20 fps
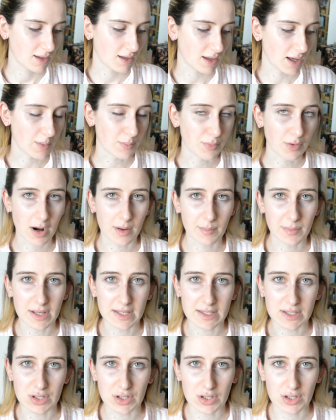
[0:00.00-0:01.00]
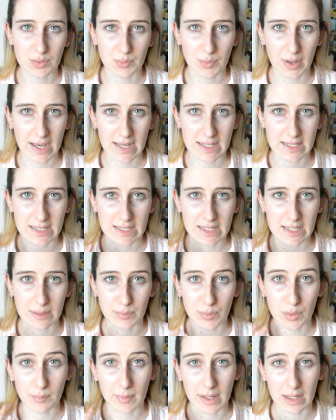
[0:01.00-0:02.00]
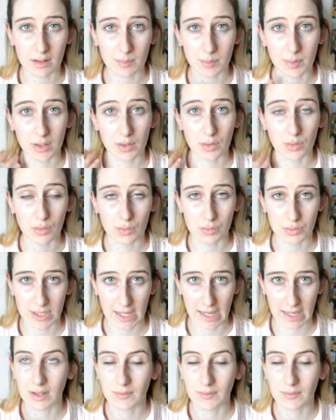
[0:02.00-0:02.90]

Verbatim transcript: a primer is a good way to keep your makeup on all day.